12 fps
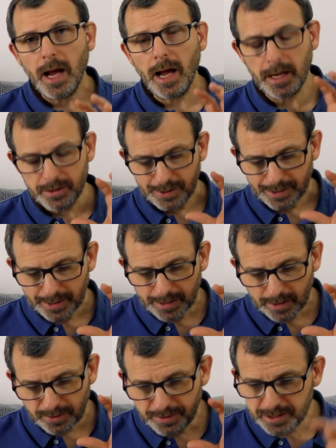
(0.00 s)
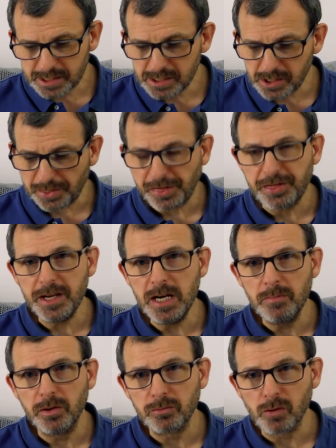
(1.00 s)
And this is a
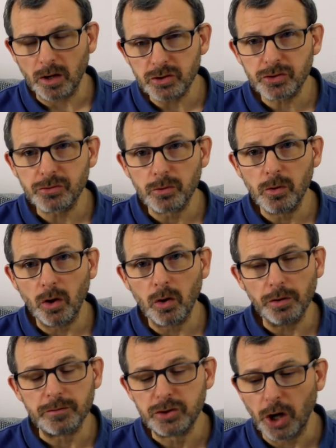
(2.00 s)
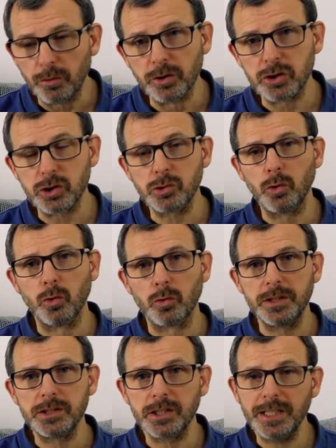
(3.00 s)
theme that runs through a lot of Jonah's
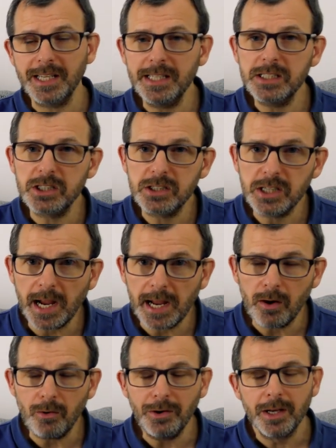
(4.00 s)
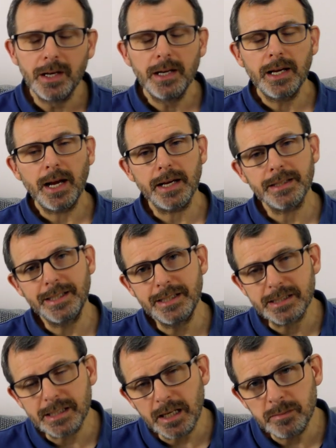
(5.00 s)
stories that he's down and he
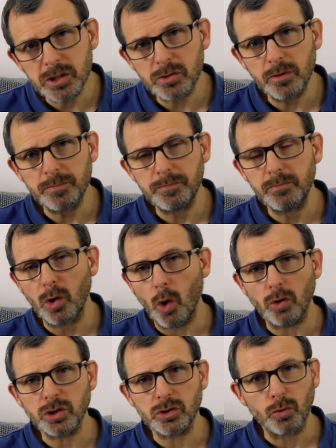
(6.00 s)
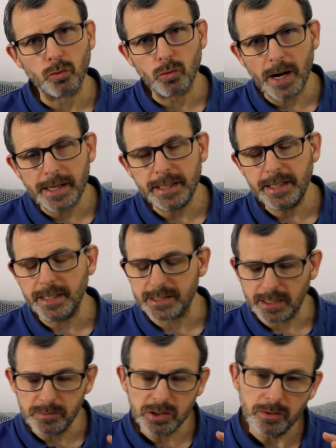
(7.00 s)
seems to have lost already, he
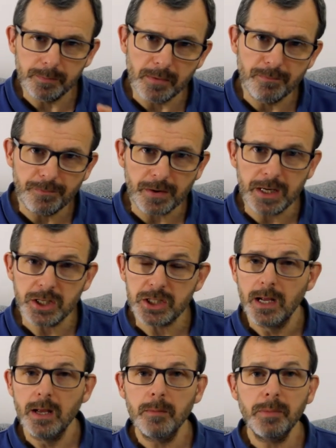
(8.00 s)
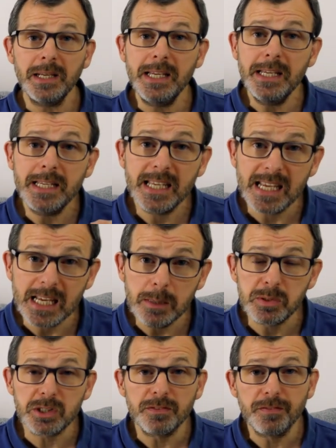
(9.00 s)
seems to have been finished, but he keeps